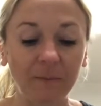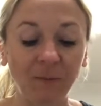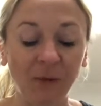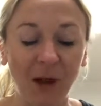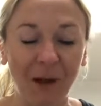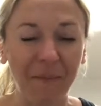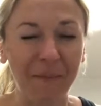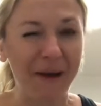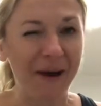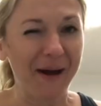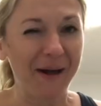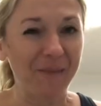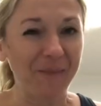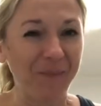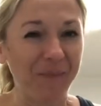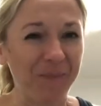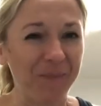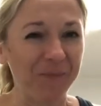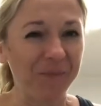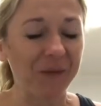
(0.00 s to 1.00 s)
Not bad.
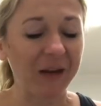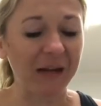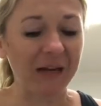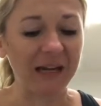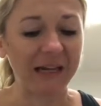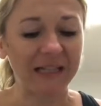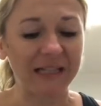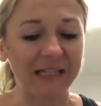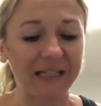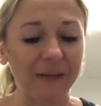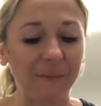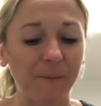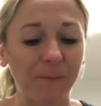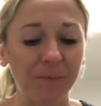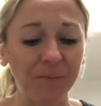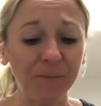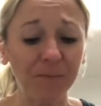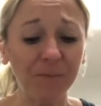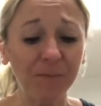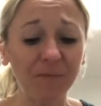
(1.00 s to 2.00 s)
It's
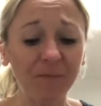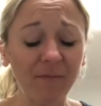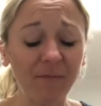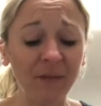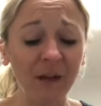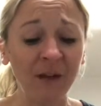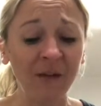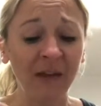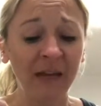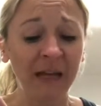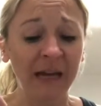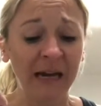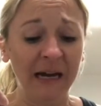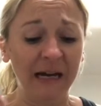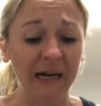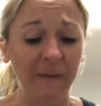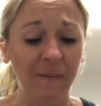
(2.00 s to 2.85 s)
the